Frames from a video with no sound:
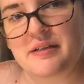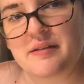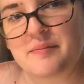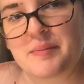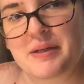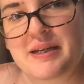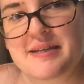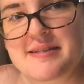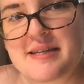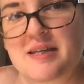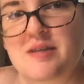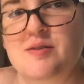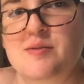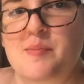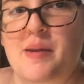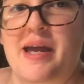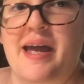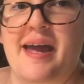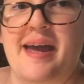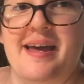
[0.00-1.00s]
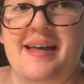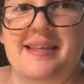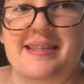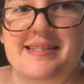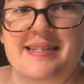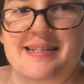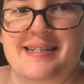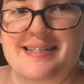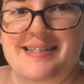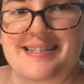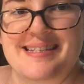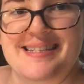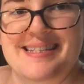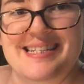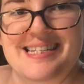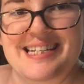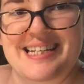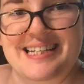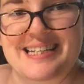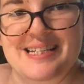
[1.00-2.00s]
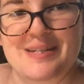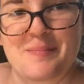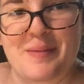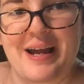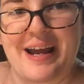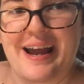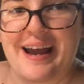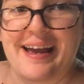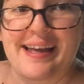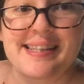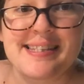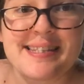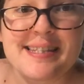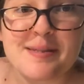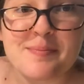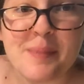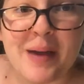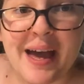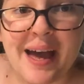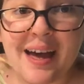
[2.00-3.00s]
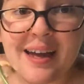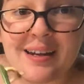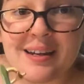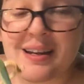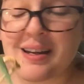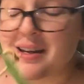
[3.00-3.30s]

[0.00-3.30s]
because I use my hands, it doesn't stick to my hands as bad.